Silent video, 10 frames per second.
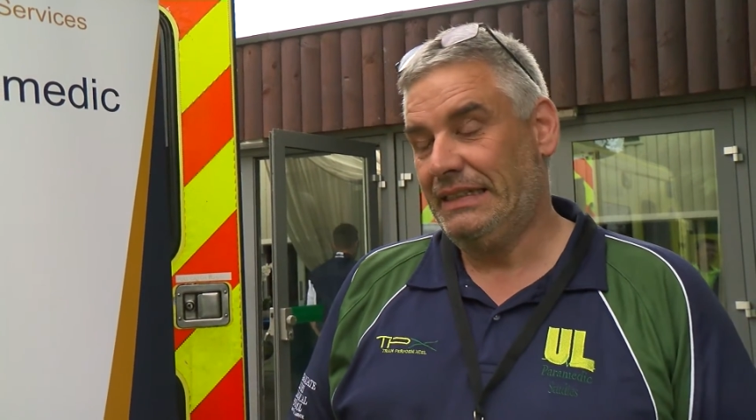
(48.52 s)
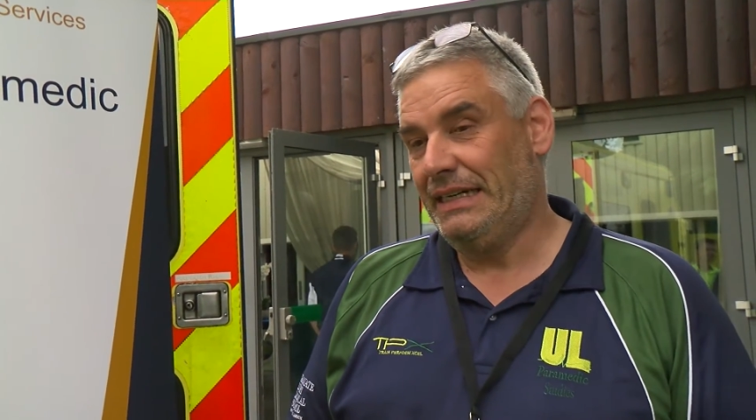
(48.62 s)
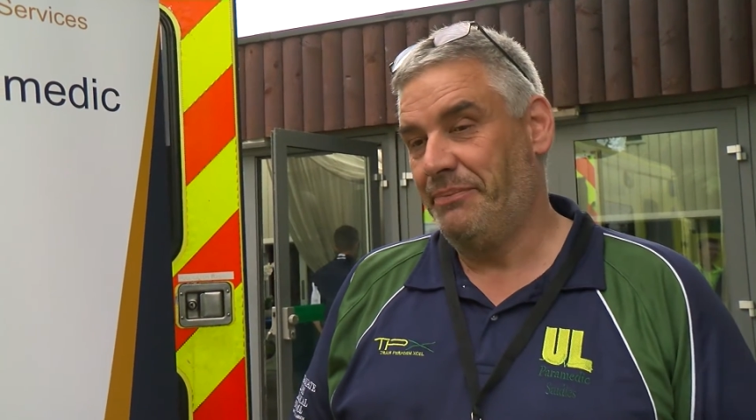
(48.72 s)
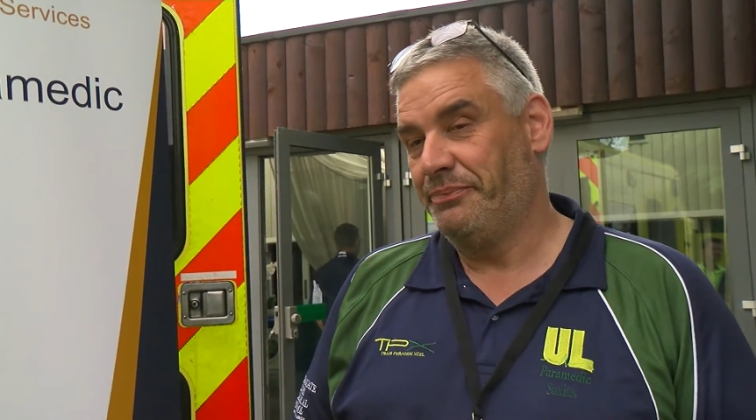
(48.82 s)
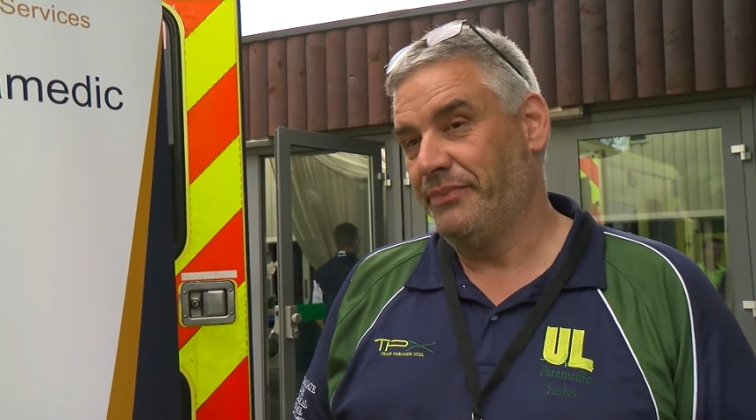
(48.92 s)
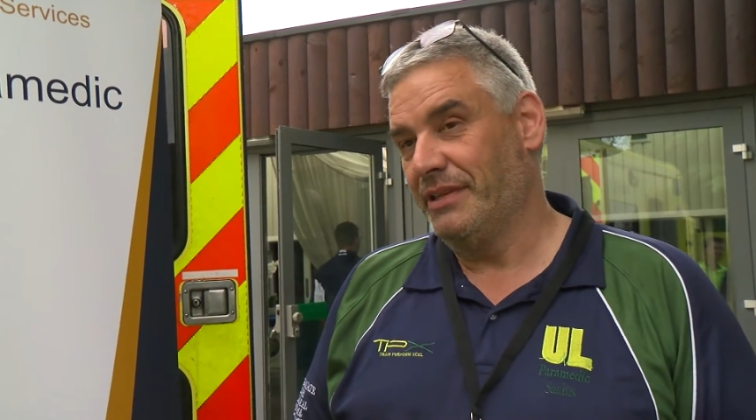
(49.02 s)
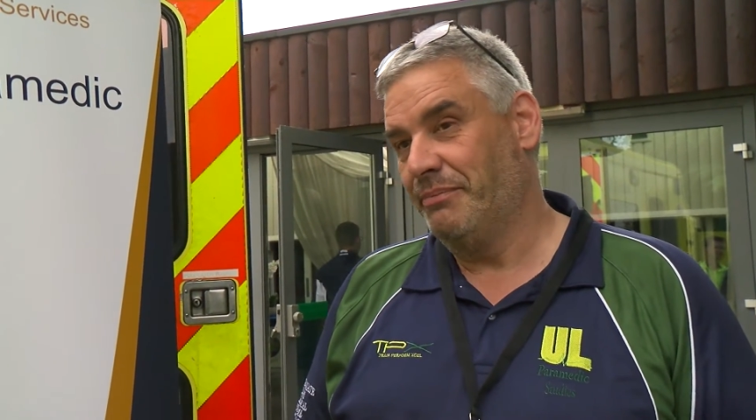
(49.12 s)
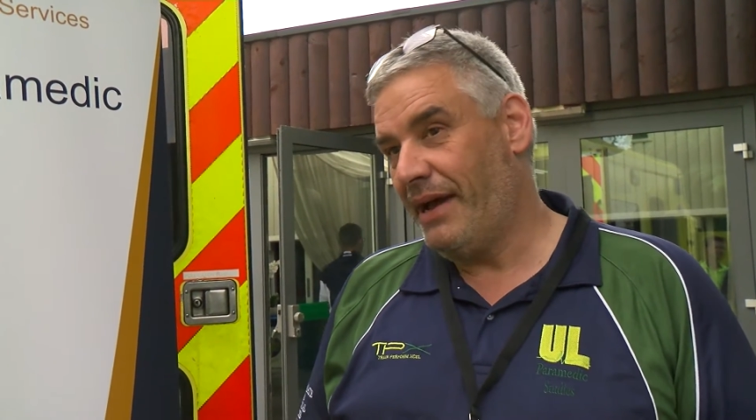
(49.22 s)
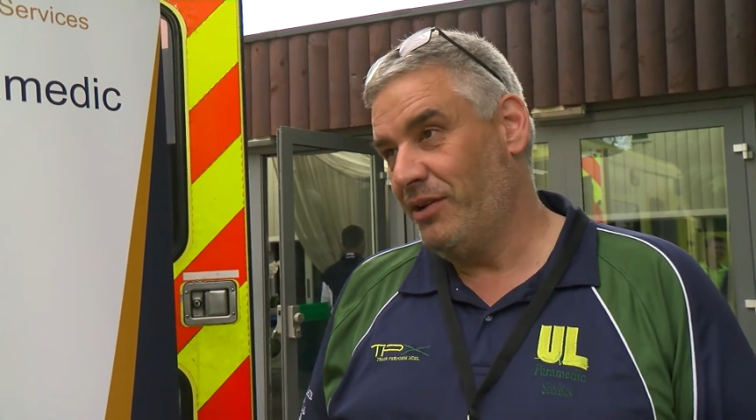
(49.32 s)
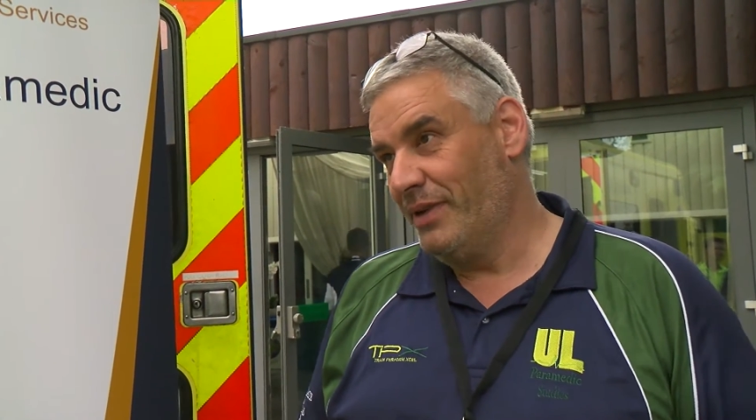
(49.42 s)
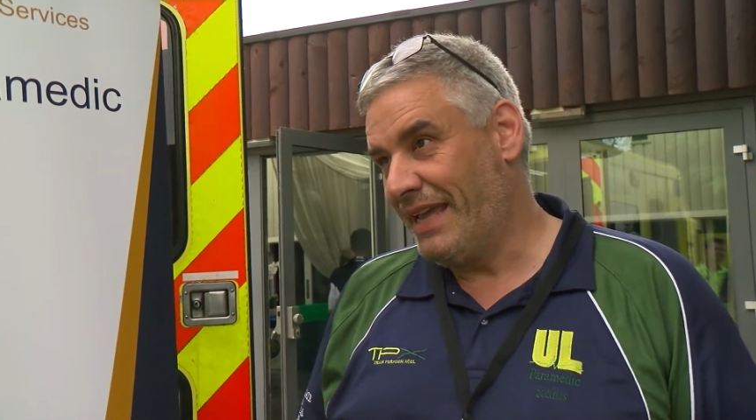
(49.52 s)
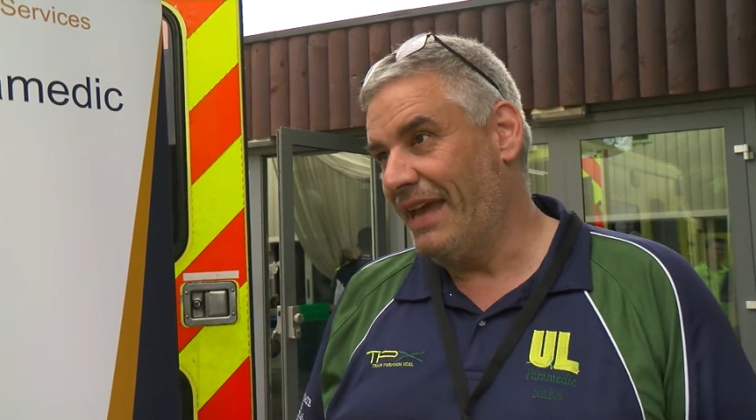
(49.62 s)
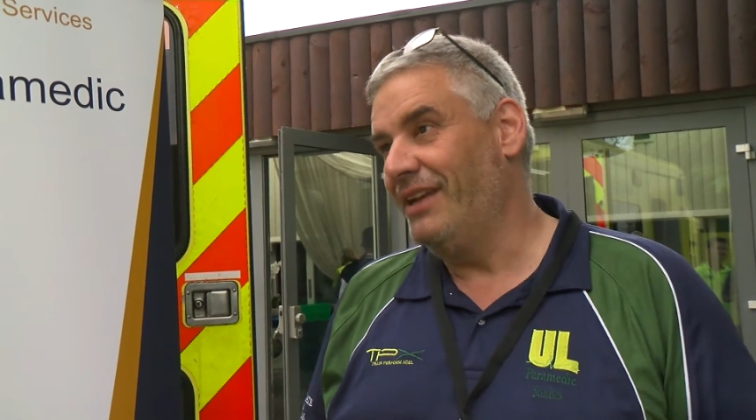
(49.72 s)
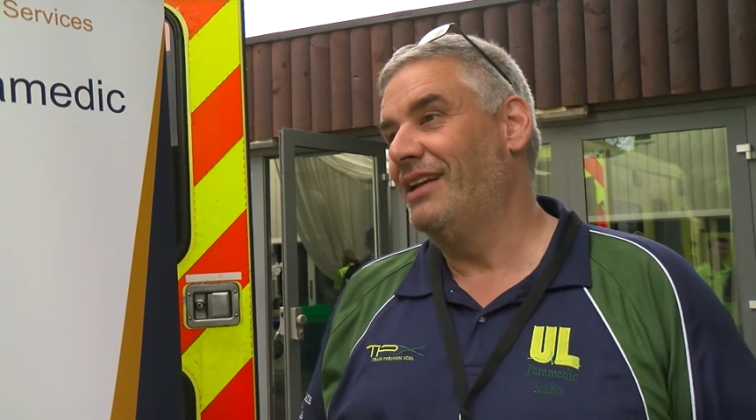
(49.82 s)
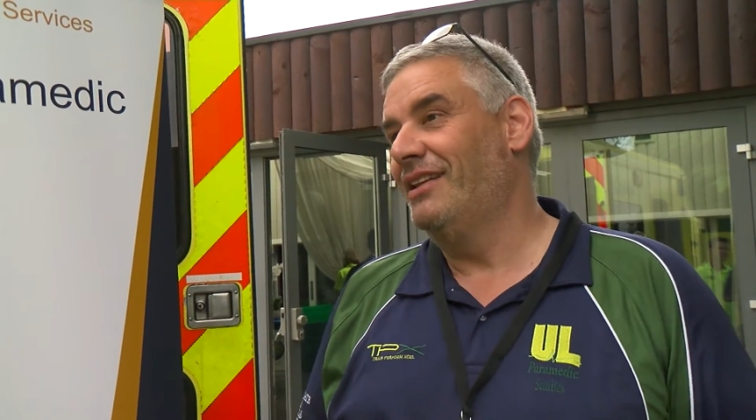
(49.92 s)
The
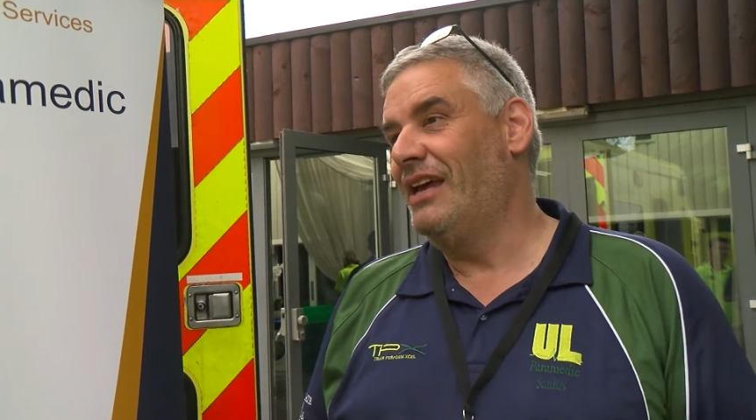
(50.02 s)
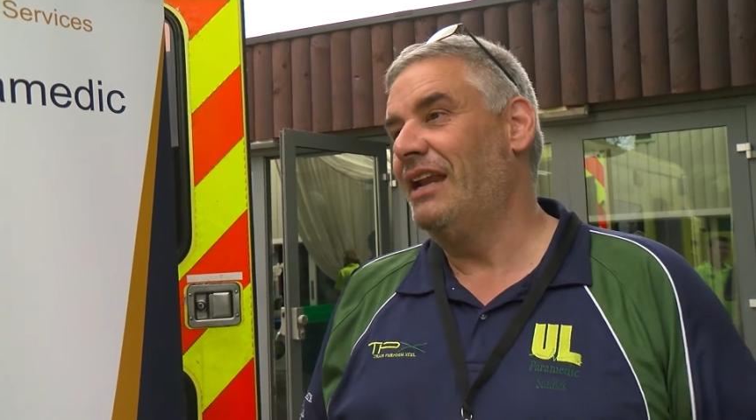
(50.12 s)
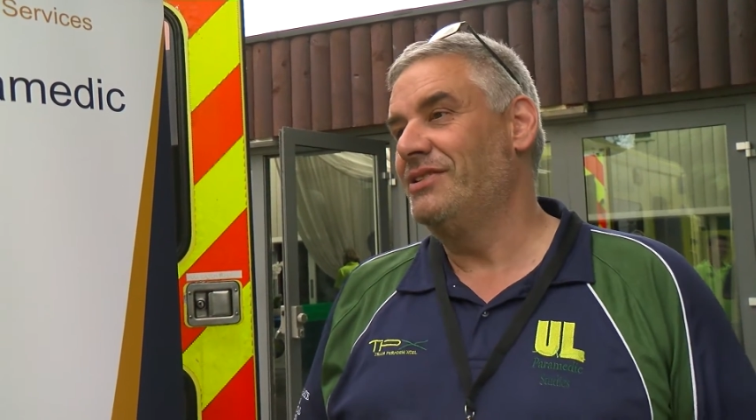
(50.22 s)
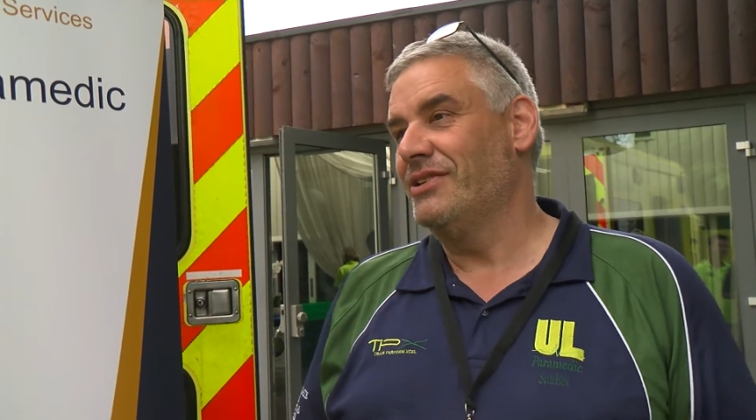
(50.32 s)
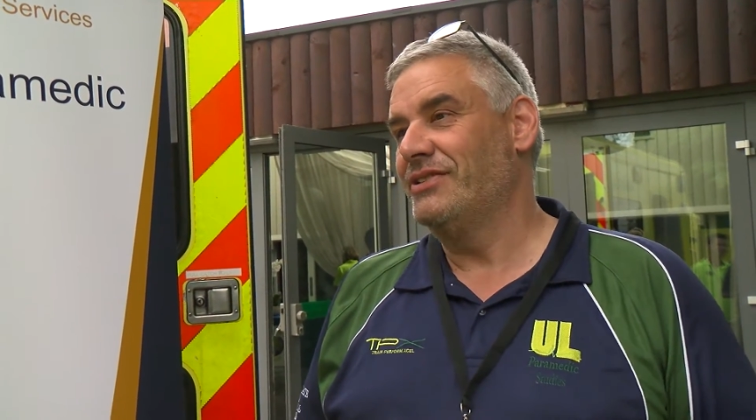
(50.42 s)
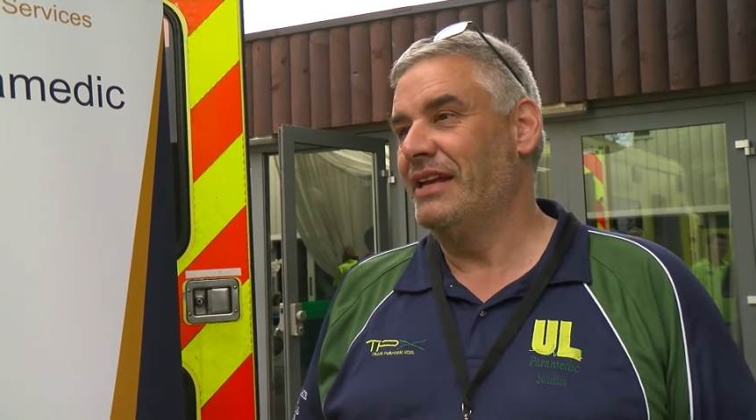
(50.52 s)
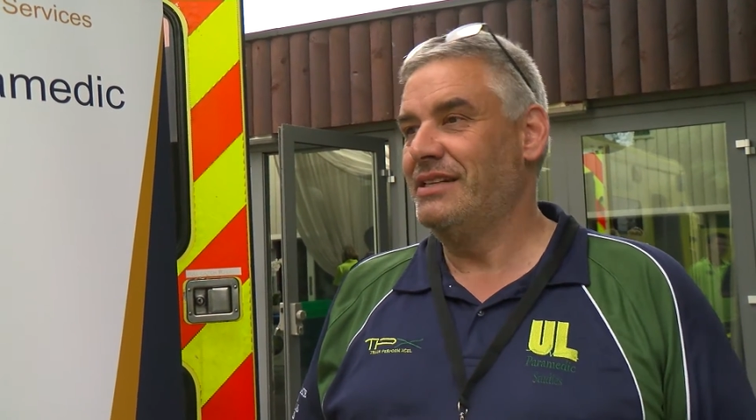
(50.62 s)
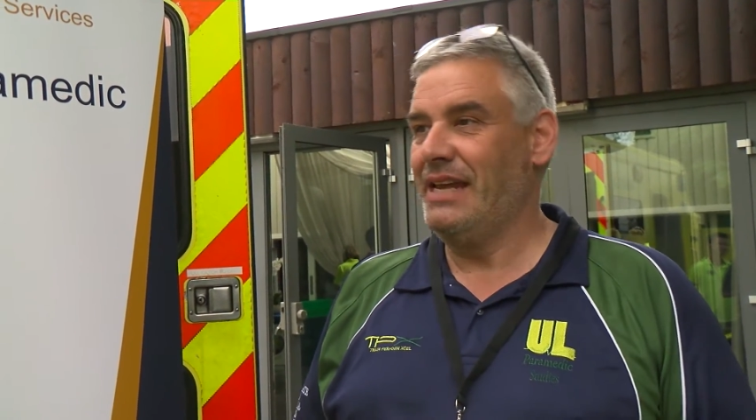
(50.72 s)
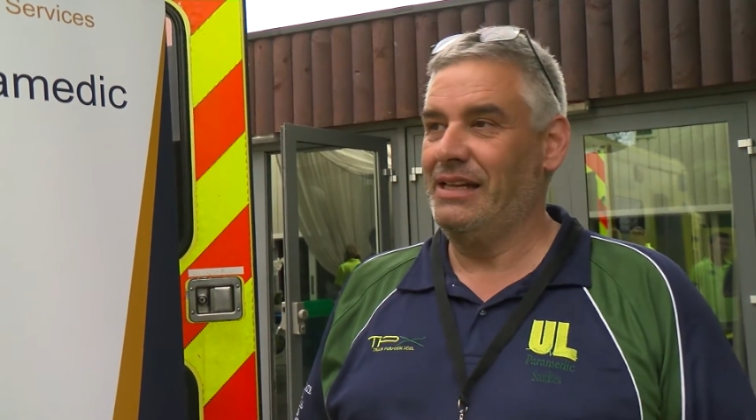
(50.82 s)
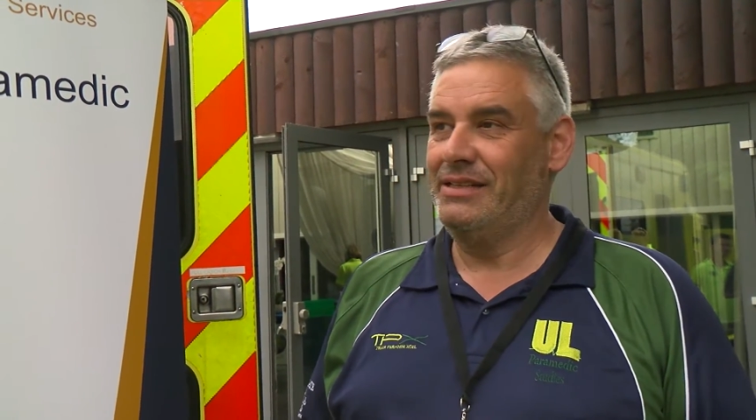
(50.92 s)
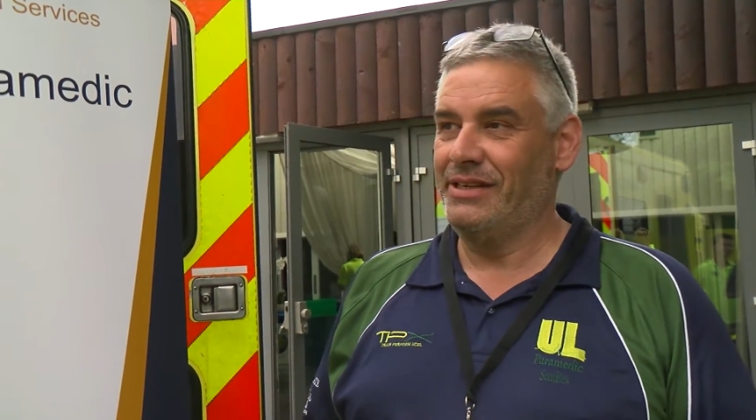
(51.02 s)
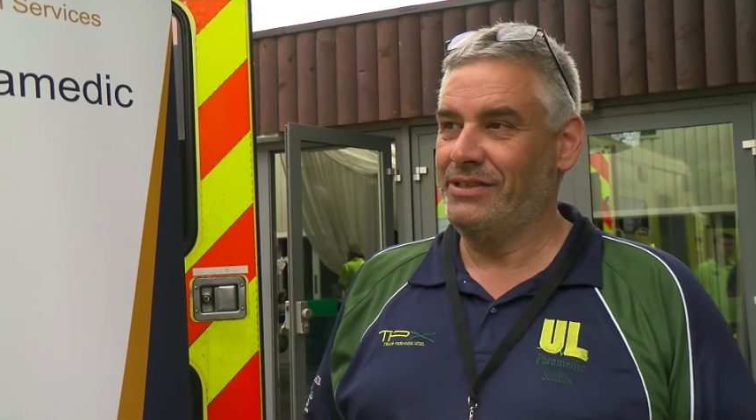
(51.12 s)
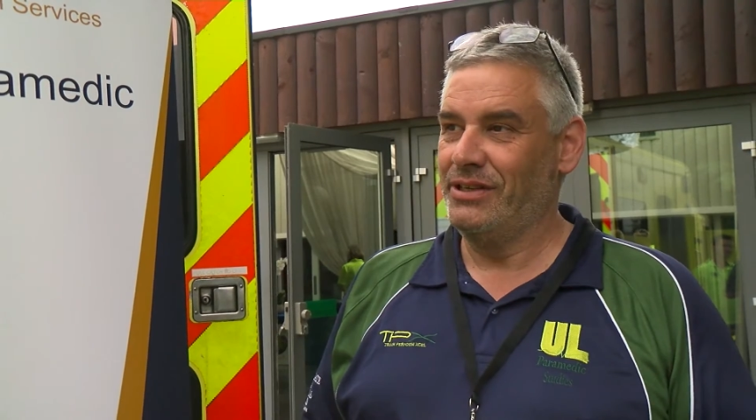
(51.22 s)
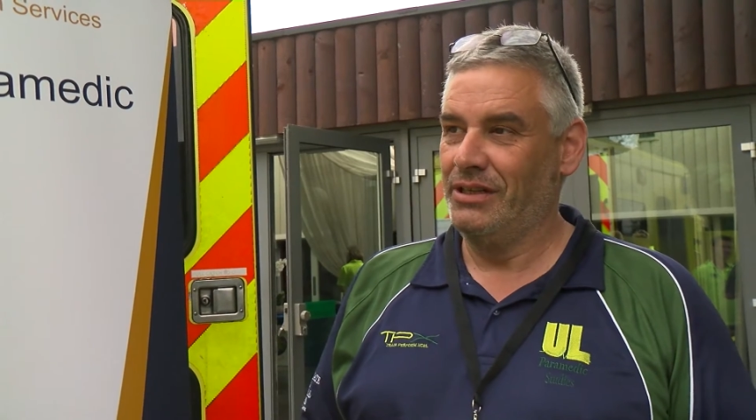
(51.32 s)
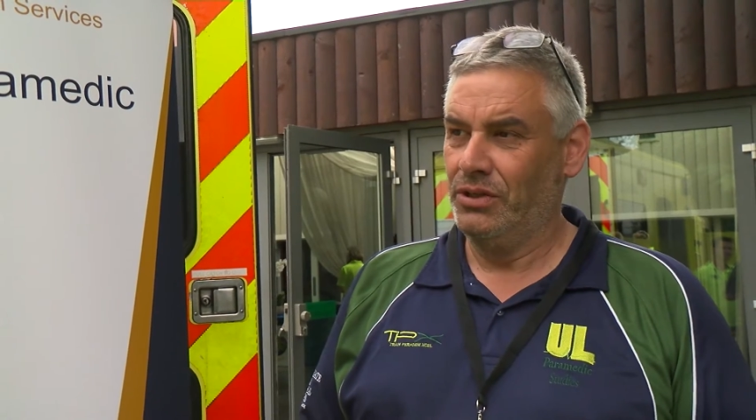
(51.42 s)
biomechanical analysis then tells us